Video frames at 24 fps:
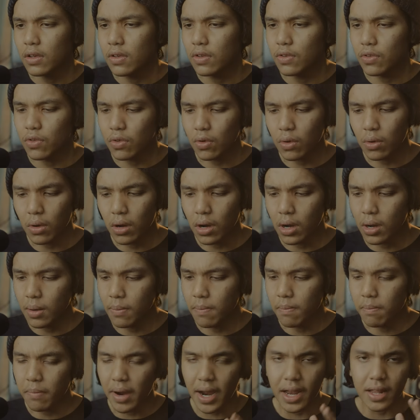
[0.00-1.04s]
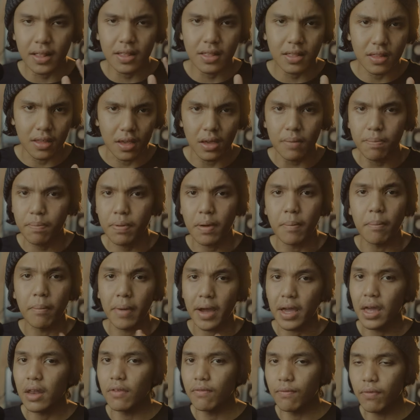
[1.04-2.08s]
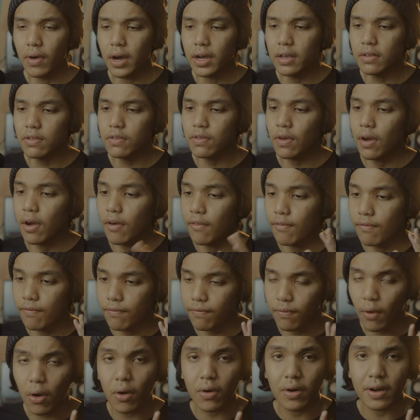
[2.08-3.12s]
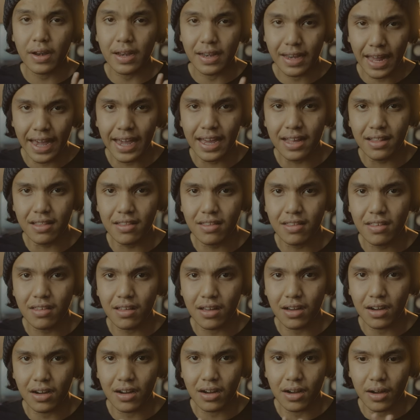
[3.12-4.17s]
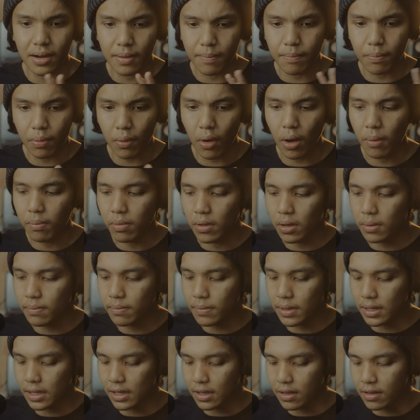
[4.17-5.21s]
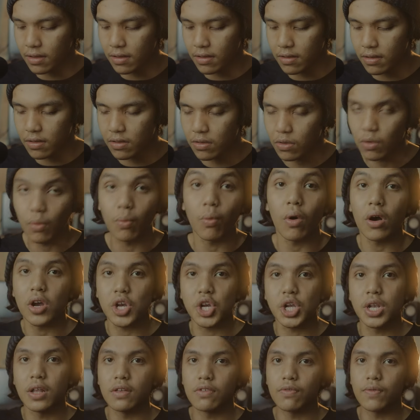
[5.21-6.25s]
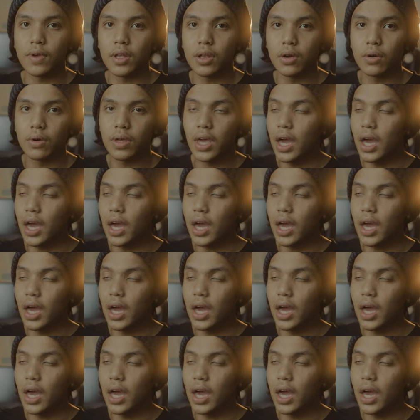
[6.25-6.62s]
So my tip, my advice for that problem is you watch this video.